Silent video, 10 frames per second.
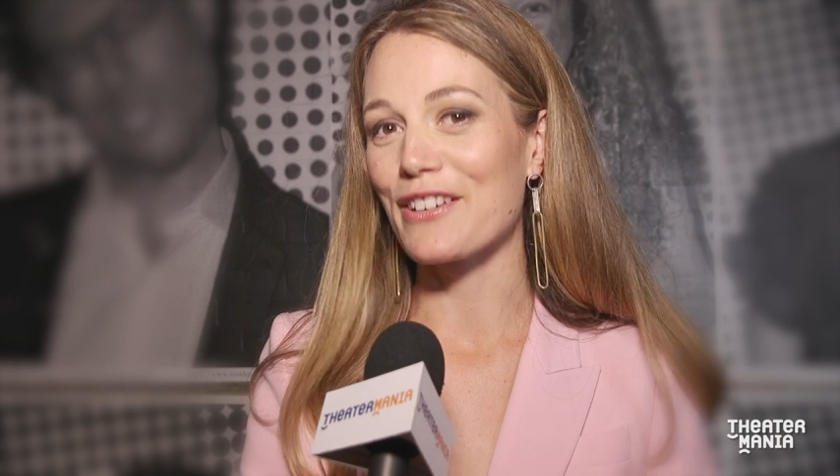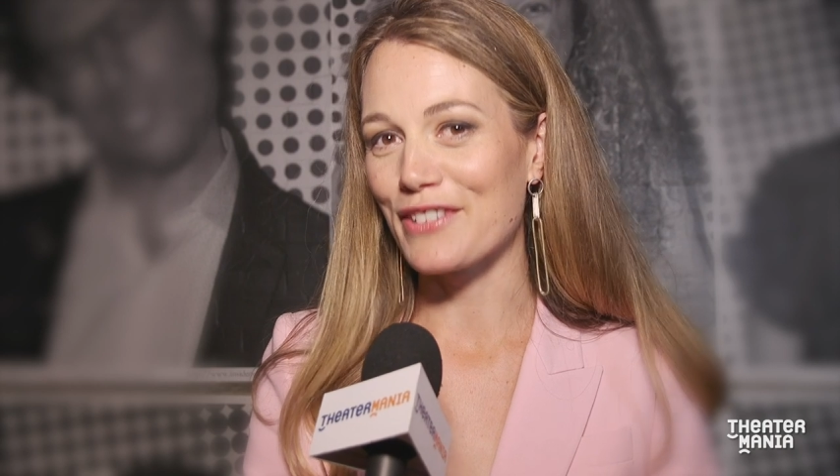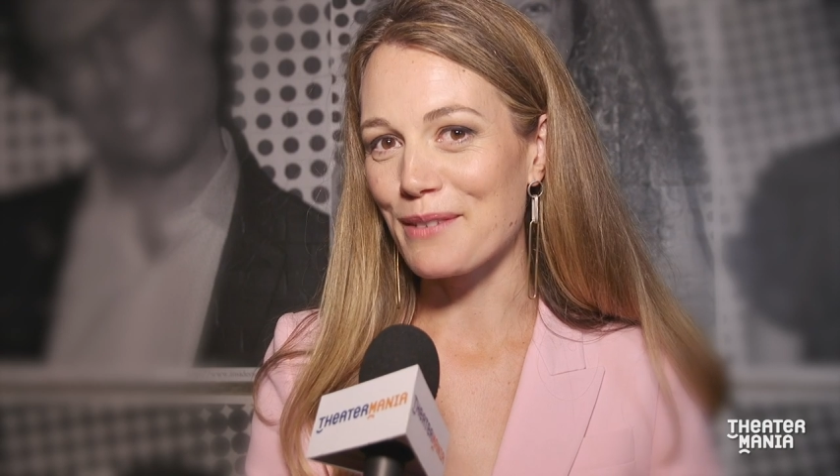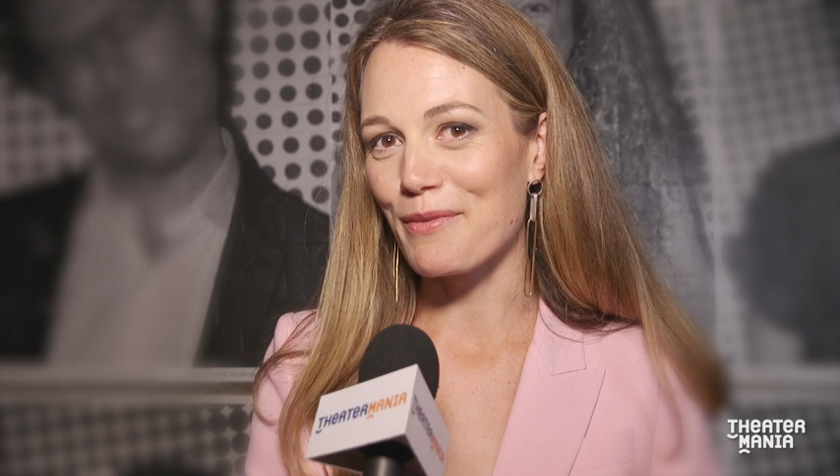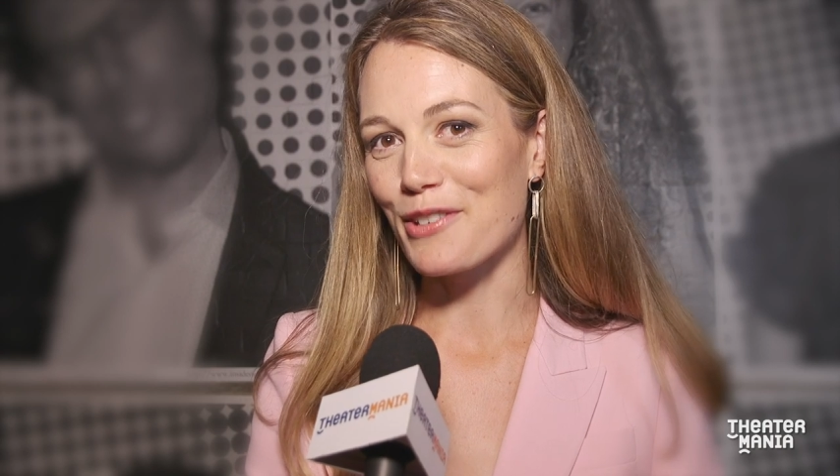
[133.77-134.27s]

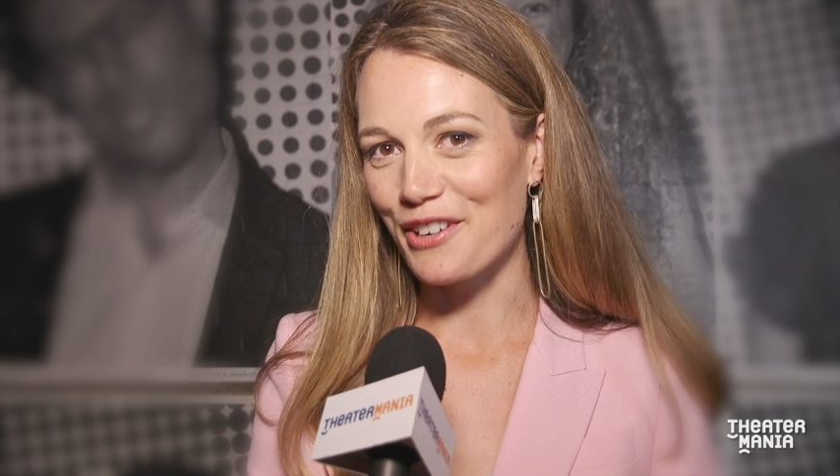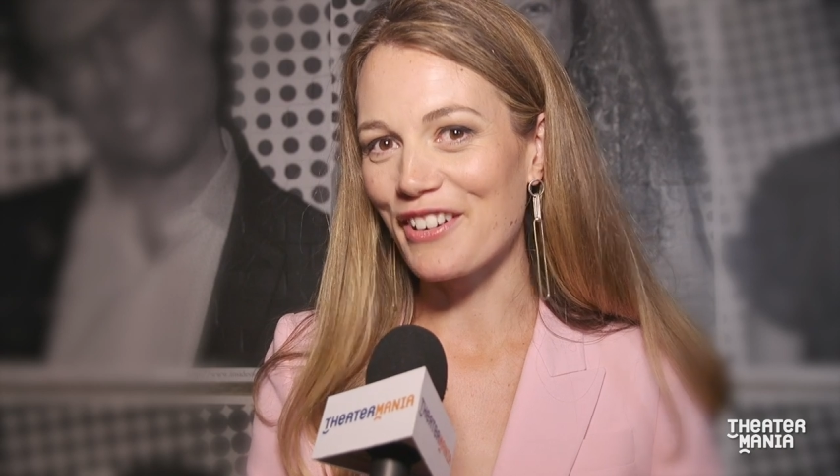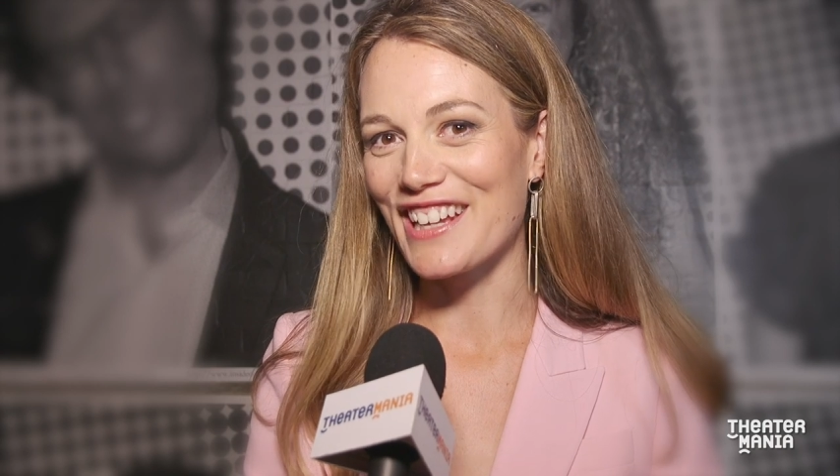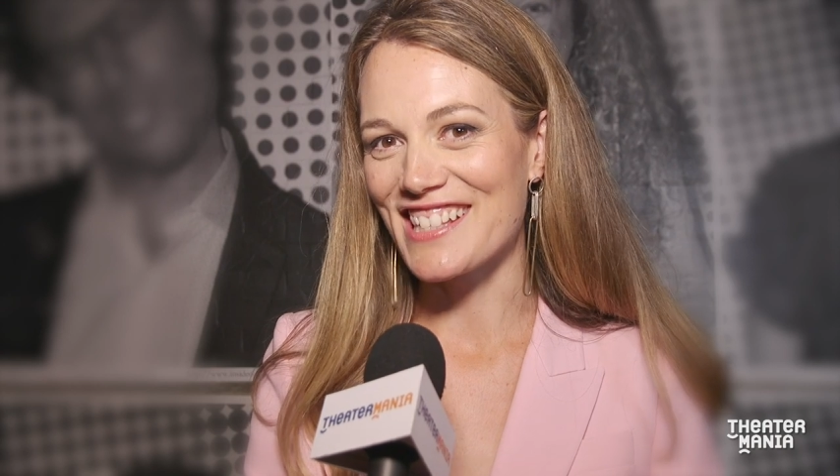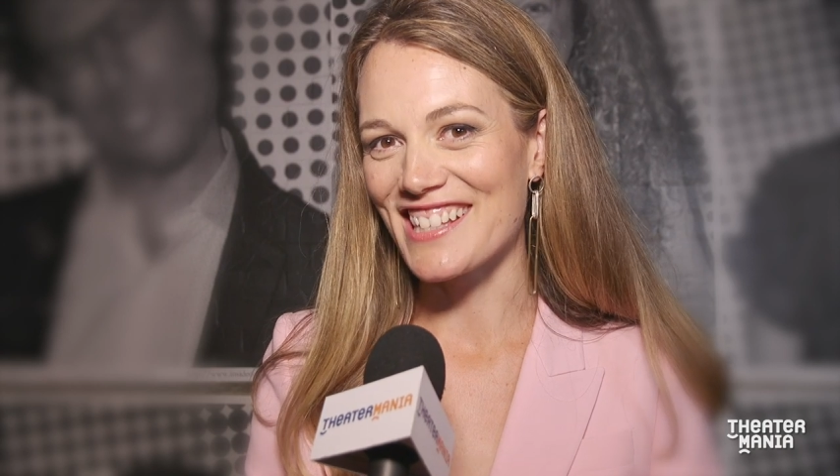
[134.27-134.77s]
given them through
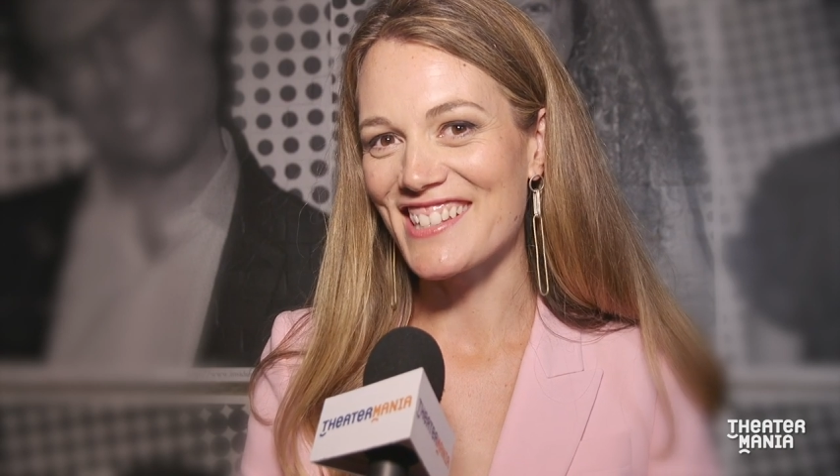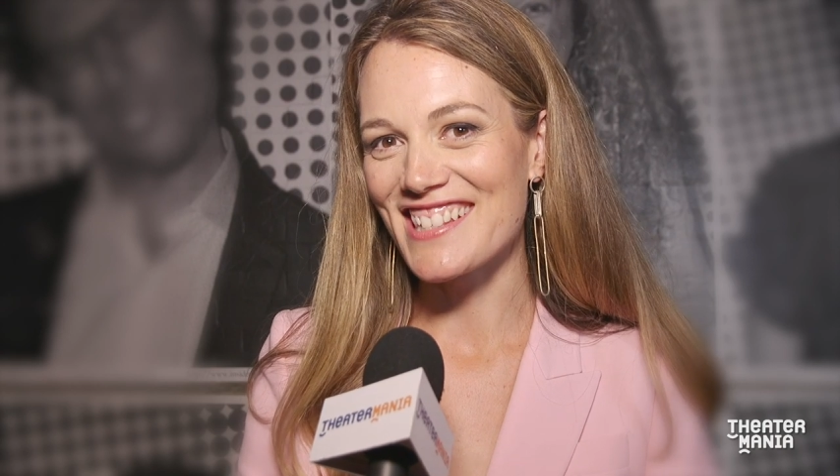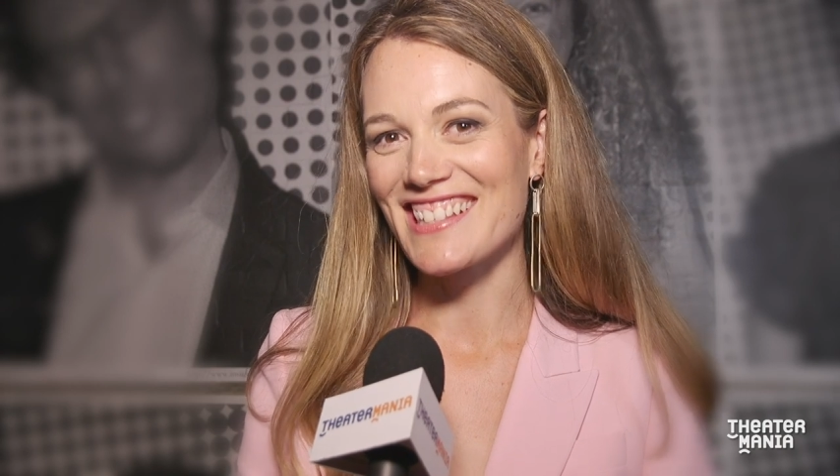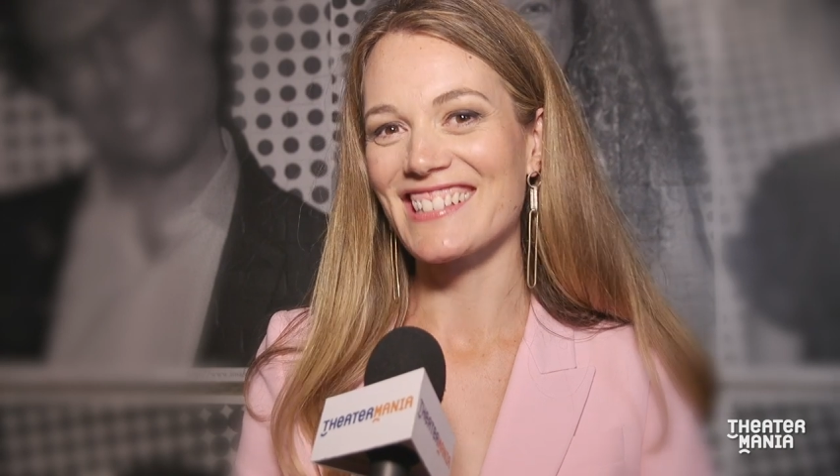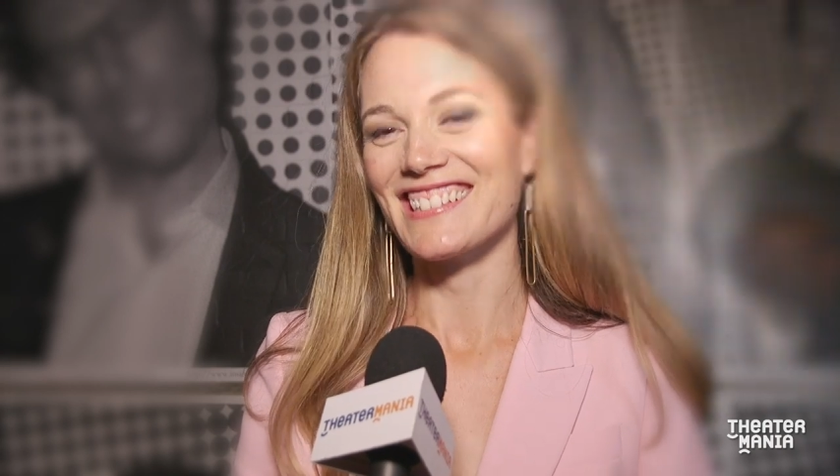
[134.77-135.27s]

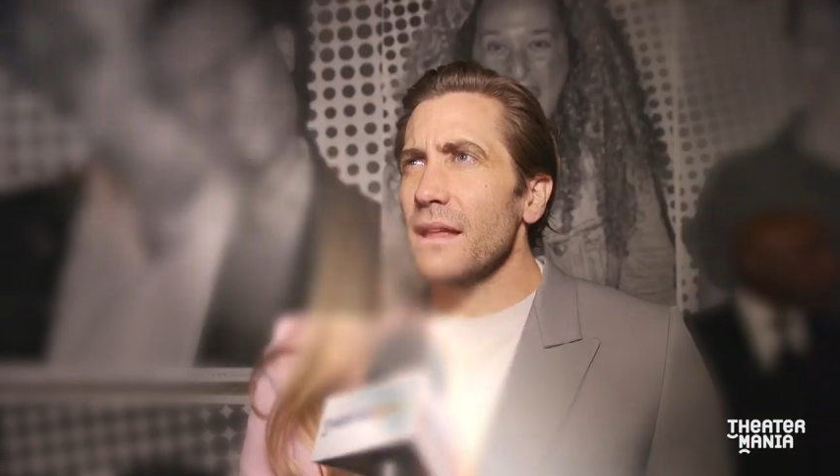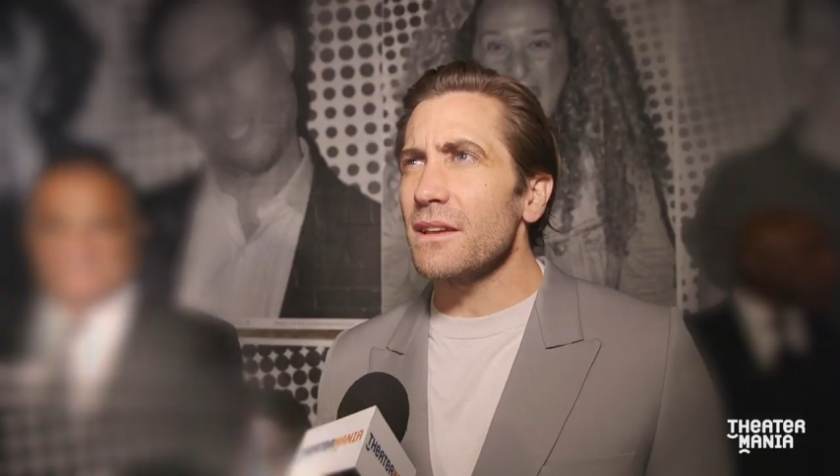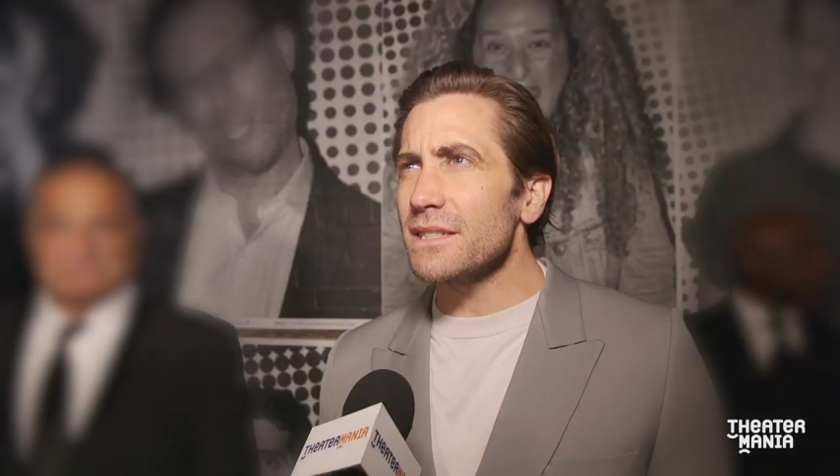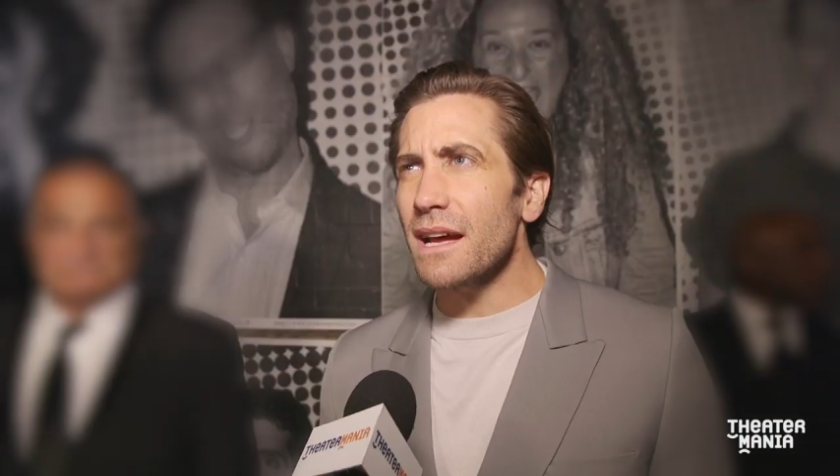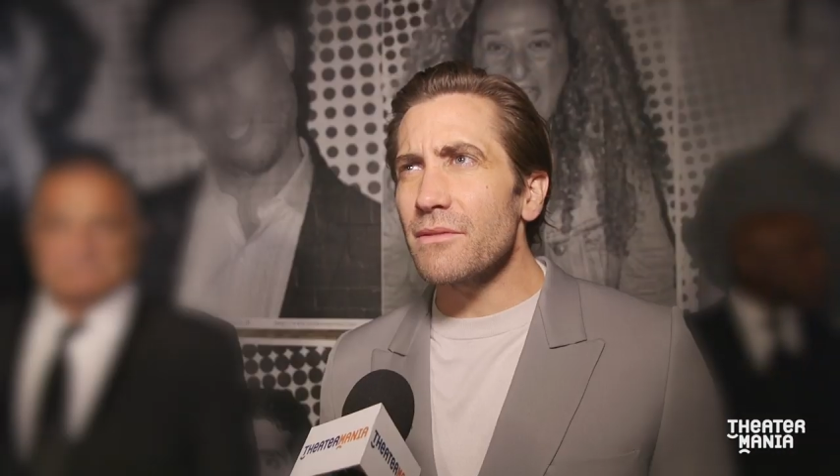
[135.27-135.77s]
rehearsals?
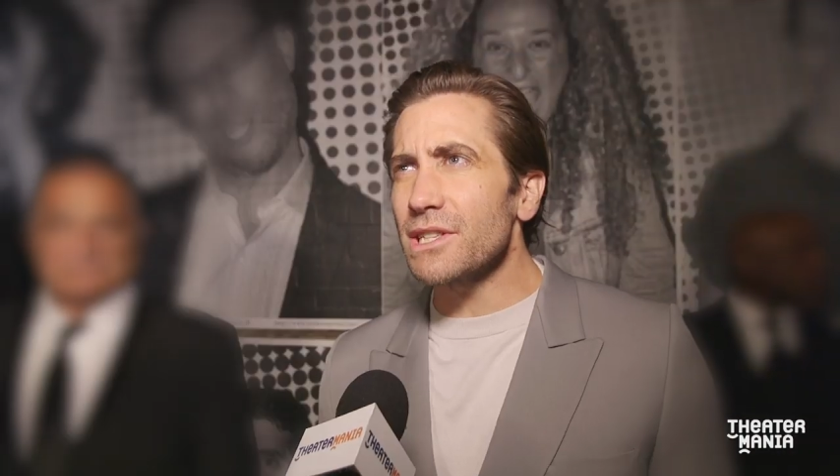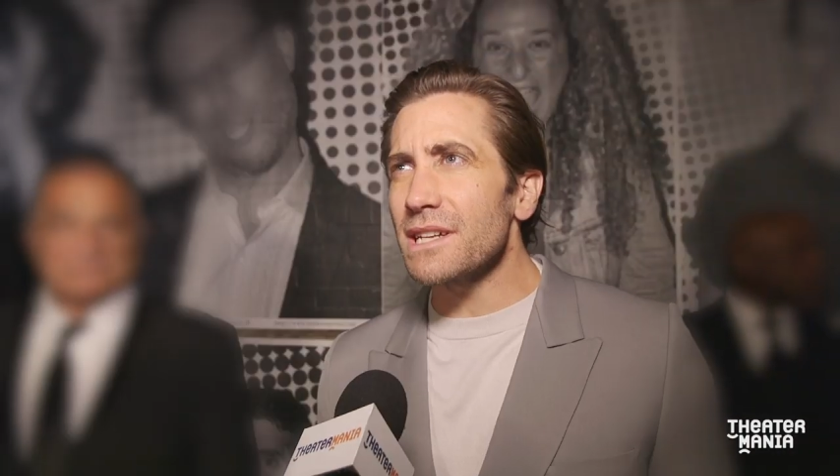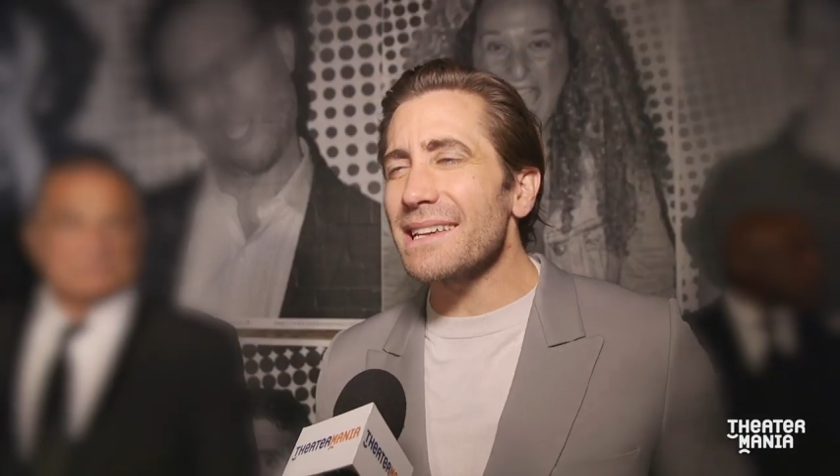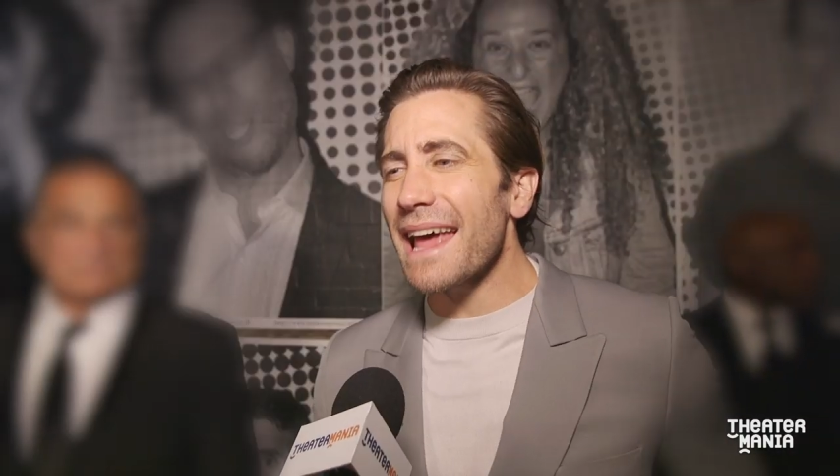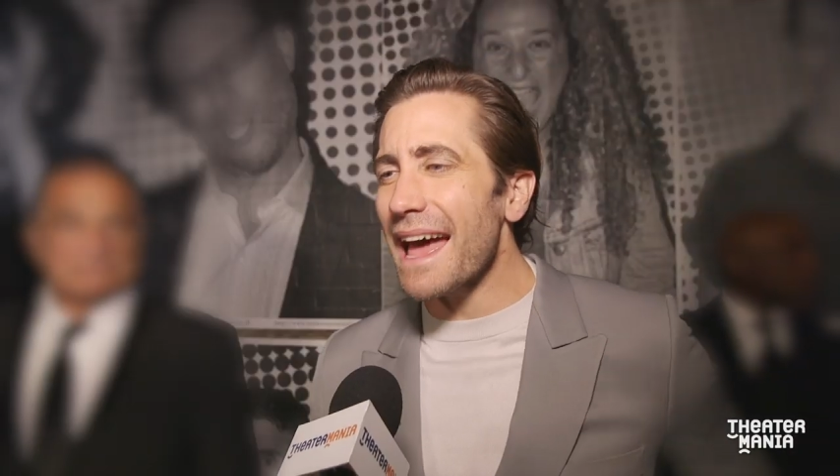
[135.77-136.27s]
There's not, she doesn't